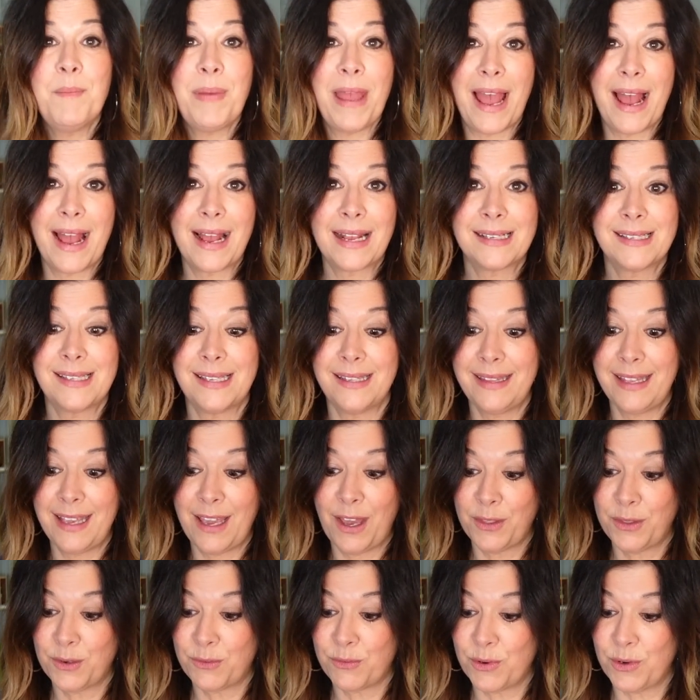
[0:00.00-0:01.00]
bags in the
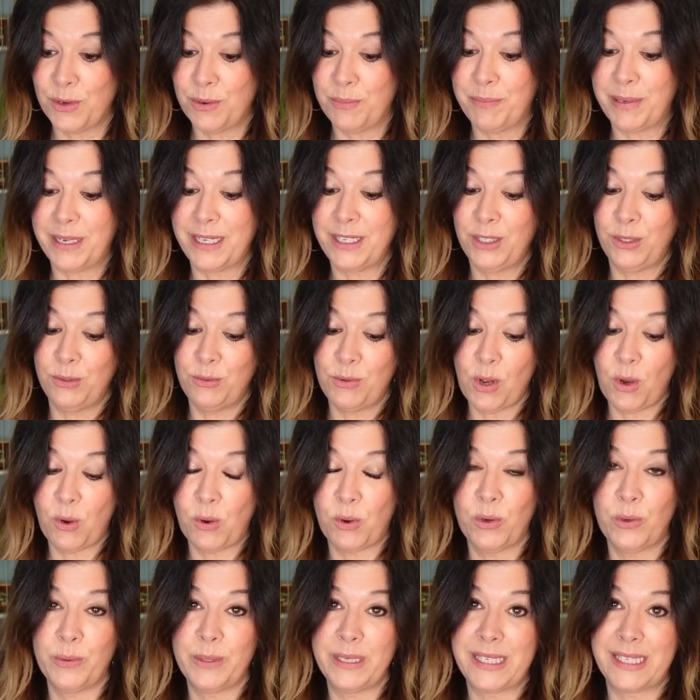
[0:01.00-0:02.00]
other room, but you know
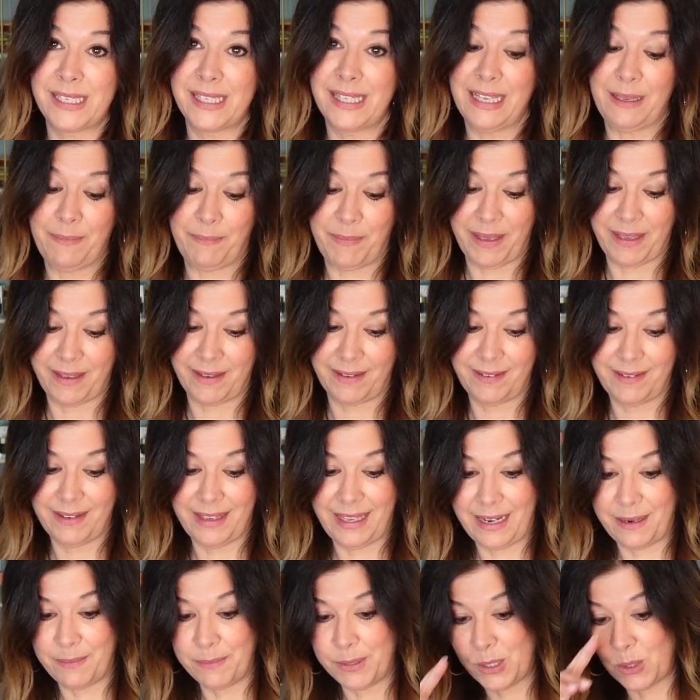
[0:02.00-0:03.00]
who is sleeping,
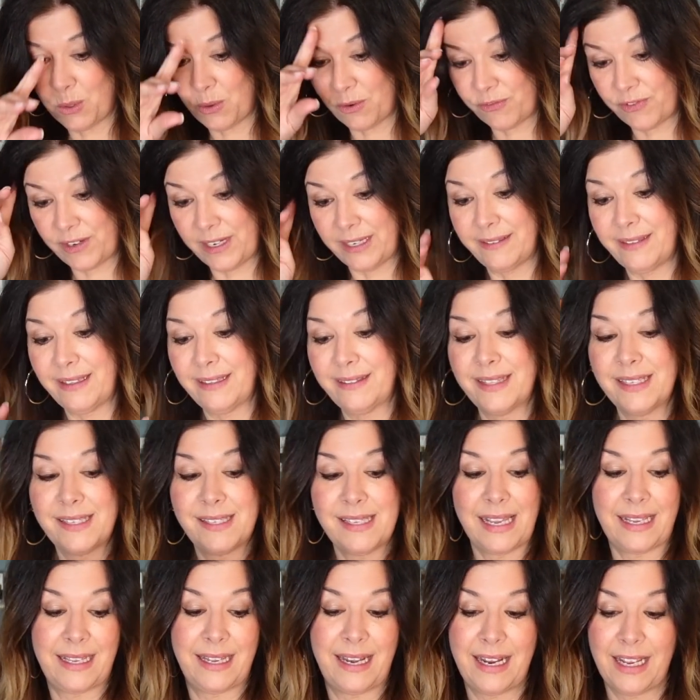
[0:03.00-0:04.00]
and I'm so afraid that the
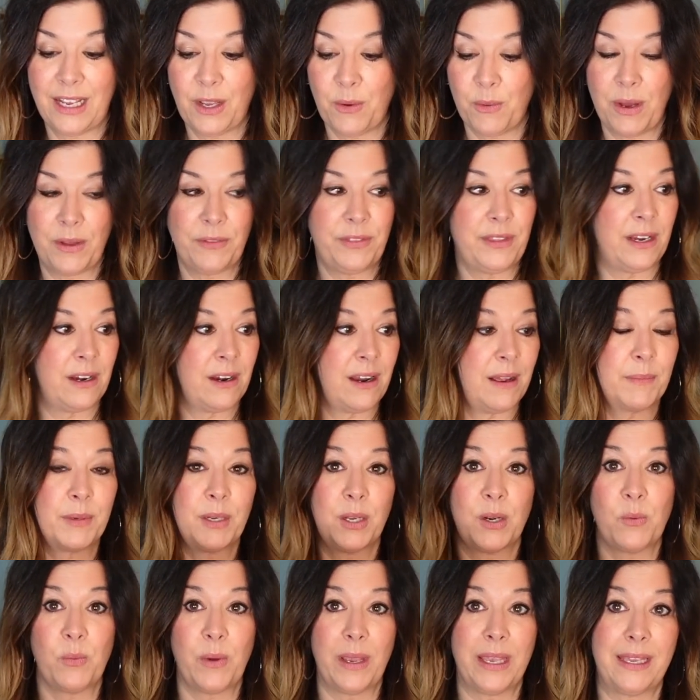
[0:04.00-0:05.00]
second I go out there, I'm
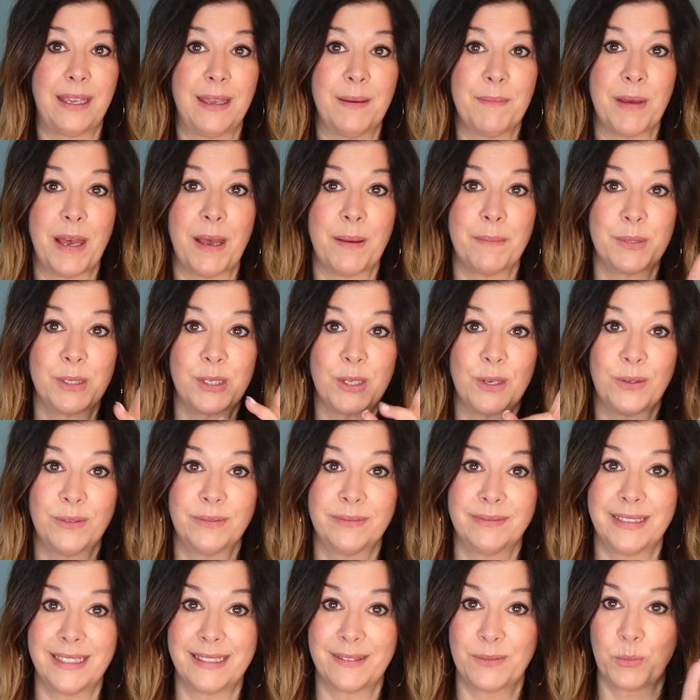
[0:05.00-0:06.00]
gonna wake him up, so
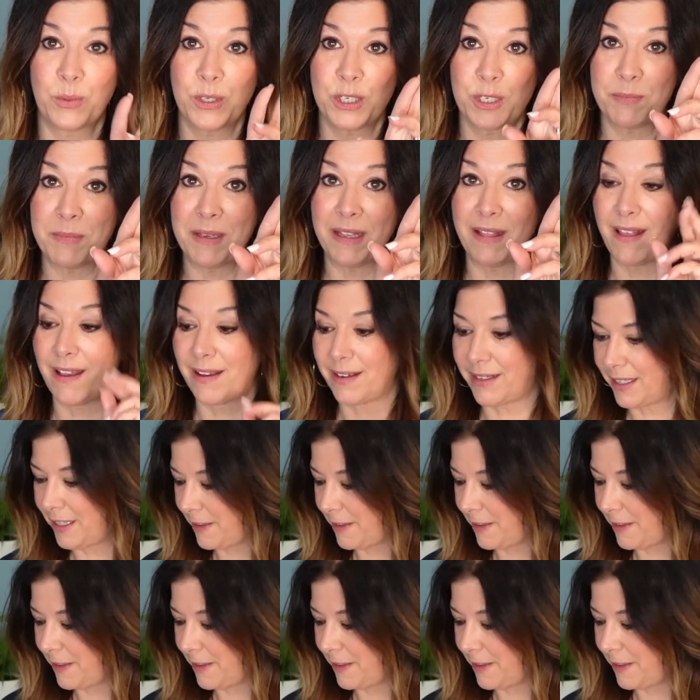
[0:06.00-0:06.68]
wish me luck.